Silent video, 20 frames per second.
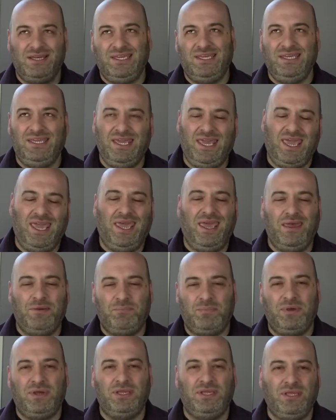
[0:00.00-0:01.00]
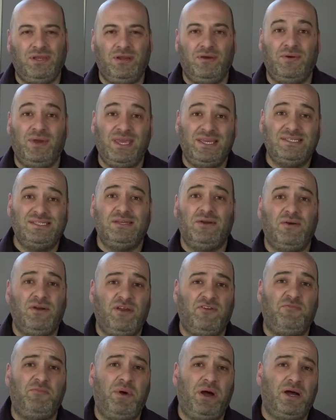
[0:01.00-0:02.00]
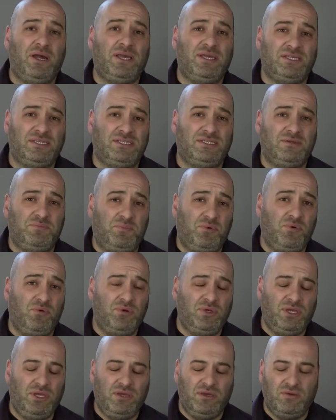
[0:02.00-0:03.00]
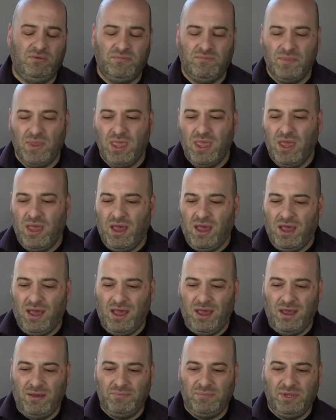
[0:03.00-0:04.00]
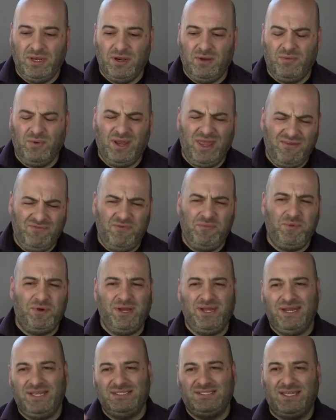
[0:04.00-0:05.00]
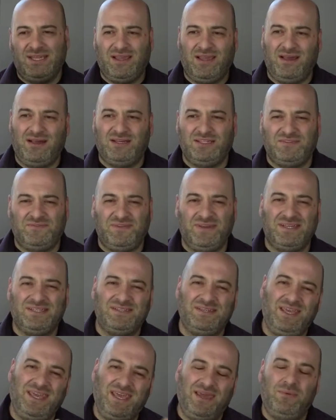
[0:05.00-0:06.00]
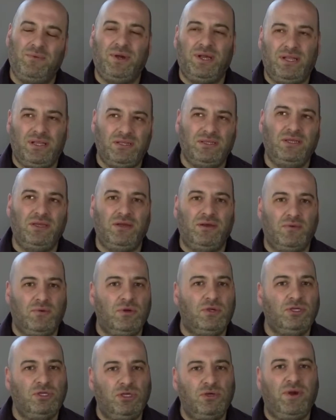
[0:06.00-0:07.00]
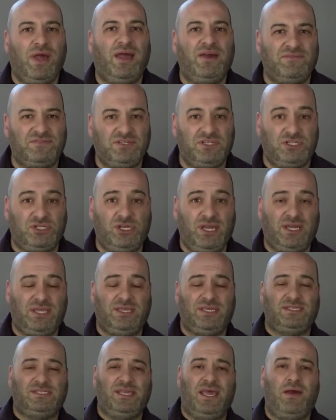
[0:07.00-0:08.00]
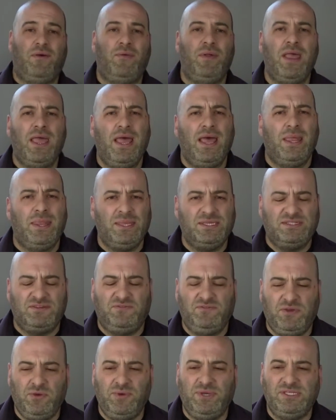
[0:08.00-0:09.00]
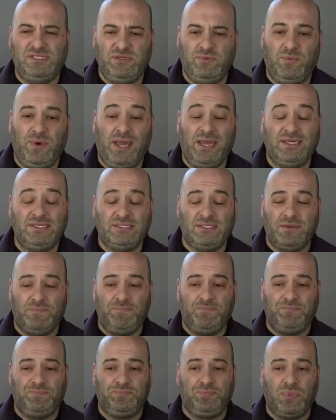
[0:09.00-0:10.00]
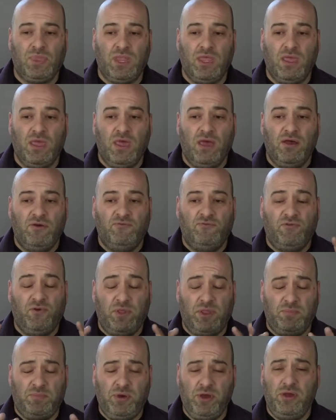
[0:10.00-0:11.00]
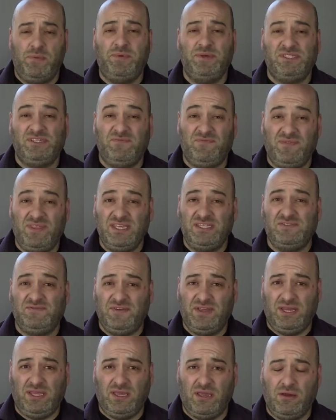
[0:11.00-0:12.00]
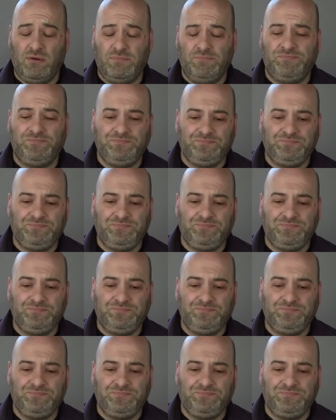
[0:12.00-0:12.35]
Yeah, but, is there enough market to support you? Everybody needs their cars fixed. Yeah, well, you have to check this out. And there's a few easy ways. For the purpose of this video,